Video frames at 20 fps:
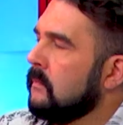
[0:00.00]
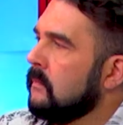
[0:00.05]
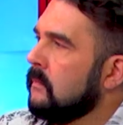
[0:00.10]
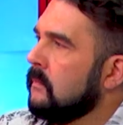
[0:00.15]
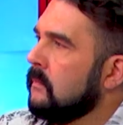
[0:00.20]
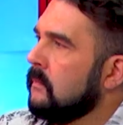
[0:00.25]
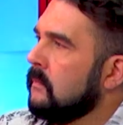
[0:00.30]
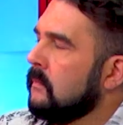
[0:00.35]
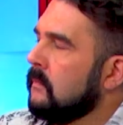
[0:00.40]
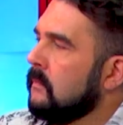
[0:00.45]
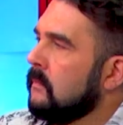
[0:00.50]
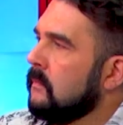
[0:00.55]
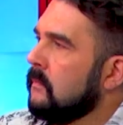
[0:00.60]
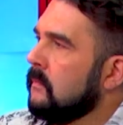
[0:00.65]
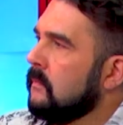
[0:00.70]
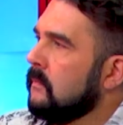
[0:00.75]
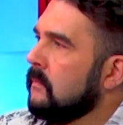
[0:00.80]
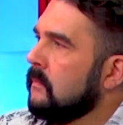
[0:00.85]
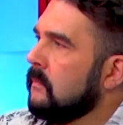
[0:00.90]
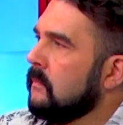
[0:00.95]

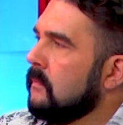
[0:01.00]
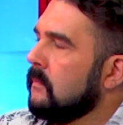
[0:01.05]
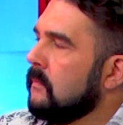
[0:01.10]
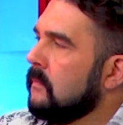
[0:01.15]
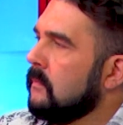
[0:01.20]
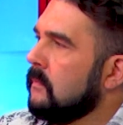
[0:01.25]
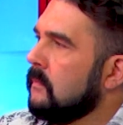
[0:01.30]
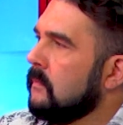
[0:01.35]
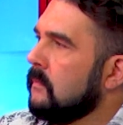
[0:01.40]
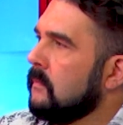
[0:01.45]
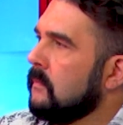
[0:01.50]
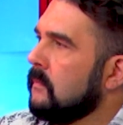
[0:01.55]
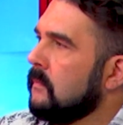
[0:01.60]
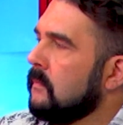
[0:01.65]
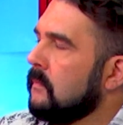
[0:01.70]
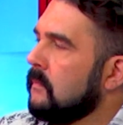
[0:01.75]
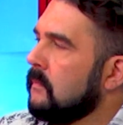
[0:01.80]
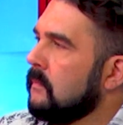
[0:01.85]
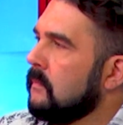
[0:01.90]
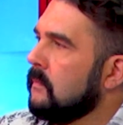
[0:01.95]

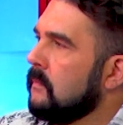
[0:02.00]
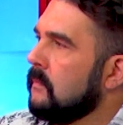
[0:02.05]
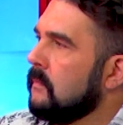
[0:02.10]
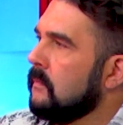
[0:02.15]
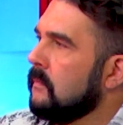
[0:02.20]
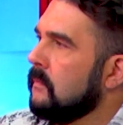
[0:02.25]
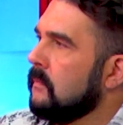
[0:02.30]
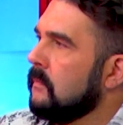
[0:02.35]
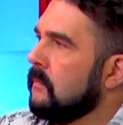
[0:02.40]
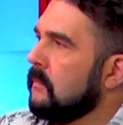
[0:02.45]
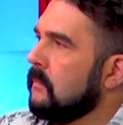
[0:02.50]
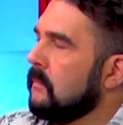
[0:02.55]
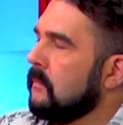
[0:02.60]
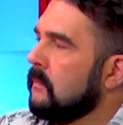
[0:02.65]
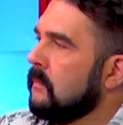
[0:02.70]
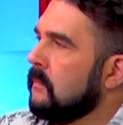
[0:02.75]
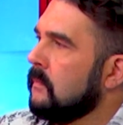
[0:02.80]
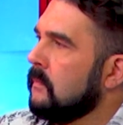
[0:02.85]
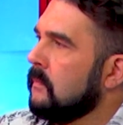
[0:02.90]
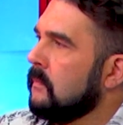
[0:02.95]

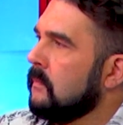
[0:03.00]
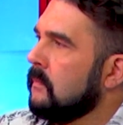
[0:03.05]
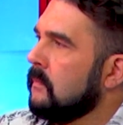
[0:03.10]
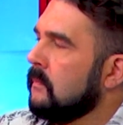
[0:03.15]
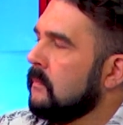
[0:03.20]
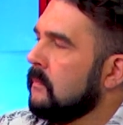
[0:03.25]
This person isn't speaking.